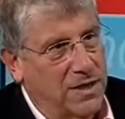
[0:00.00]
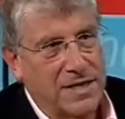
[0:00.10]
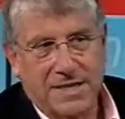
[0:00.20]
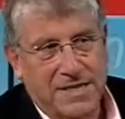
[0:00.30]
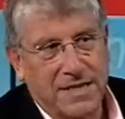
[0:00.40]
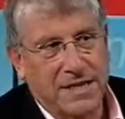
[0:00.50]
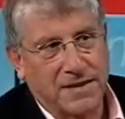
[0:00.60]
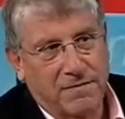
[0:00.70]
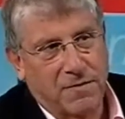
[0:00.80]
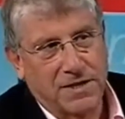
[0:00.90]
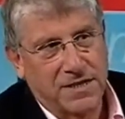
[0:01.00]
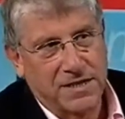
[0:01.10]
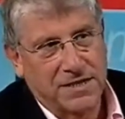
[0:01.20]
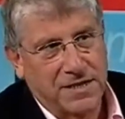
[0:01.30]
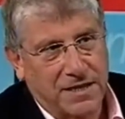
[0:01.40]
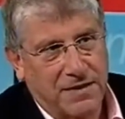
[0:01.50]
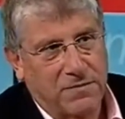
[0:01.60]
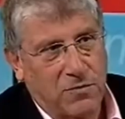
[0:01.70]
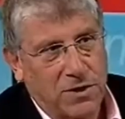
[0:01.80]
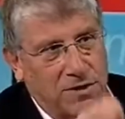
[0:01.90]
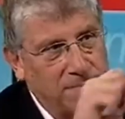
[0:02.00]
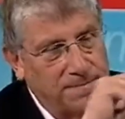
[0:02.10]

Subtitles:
that's in its late 40s.